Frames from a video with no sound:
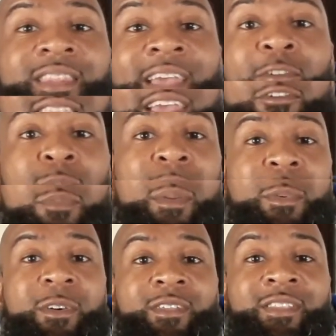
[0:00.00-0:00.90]
Now
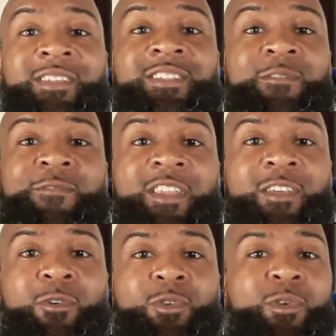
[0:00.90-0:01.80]
remember, this is a
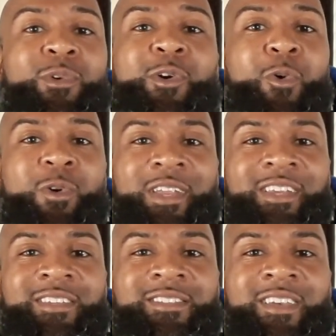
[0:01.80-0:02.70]
video. You're recording
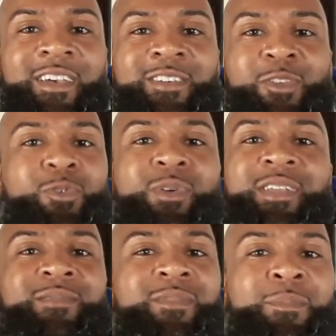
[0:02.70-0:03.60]
this. So you
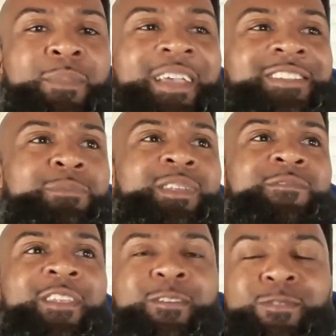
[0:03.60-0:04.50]
can make as many
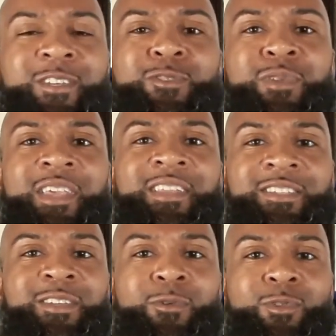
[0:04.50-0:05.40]
videos as you need
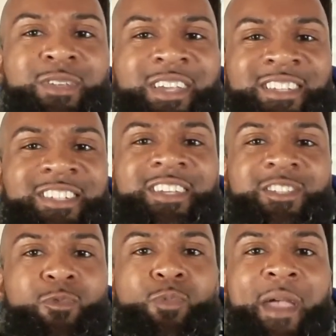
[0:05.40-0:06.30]
until you get just
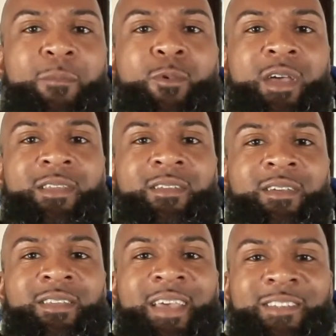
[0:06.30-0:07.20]
the right one
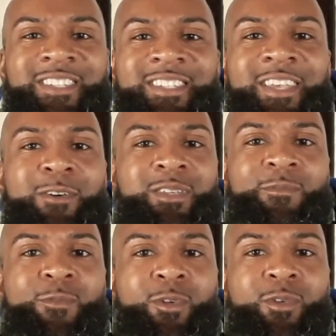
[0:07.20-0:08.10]
that sells it
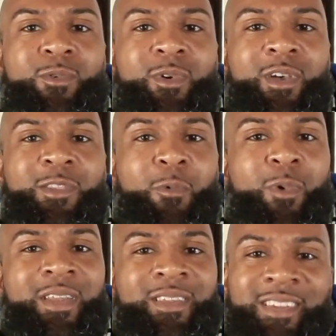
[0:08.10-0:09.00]
for you. The
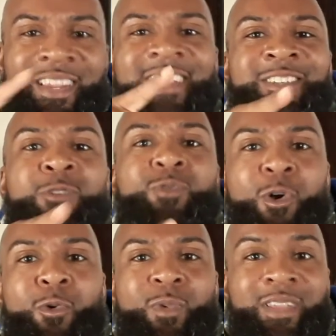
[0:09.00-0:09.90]
one that you
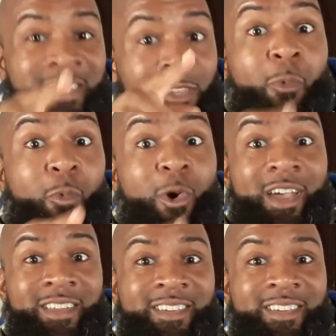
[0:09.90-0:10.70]
know is the one.